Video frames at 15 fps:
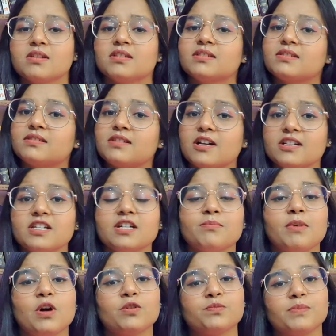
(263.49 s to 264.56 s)
Study
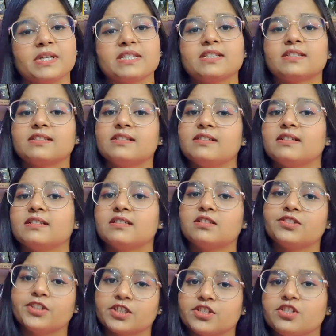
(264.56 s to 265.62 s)
about basic sentence
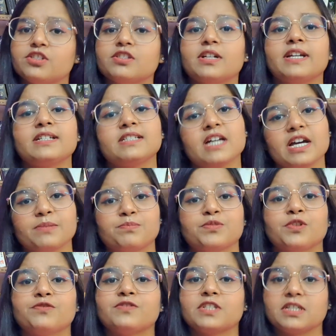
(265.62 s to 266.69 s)
structure and types
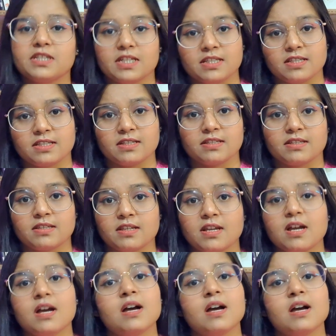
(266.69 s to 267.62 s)
of sentences.